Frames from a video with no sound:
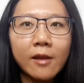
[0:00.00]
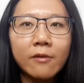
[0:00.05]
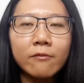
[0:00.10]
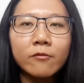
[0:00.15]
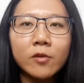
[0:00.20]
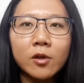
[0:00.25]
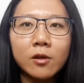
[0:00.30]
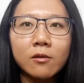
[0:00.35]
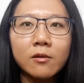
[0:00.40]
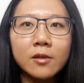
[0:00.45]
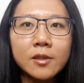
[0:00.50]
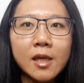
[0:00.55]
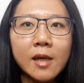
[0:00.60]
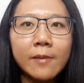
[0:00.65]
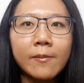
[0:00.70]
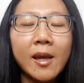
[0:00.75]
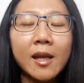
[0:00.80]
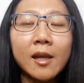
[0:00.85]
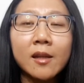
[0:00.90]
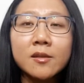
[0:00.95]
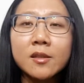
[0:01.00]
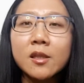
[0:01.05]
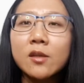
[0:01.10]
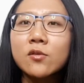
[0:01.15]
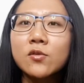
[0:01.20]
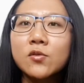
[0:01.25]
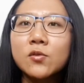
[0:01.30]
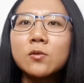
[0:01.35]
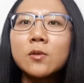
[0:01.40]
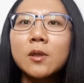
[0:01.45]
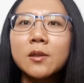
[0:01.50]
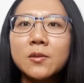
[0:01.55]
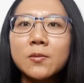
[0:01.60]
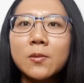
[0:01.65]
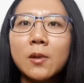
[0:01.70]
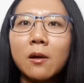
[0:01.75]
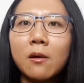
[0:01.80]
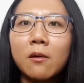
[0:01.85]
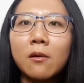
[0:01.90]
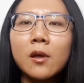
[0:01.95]
and real-time editing tool as
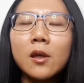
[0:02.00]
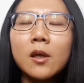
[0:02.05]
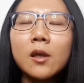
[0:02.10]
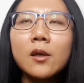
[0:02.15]
well.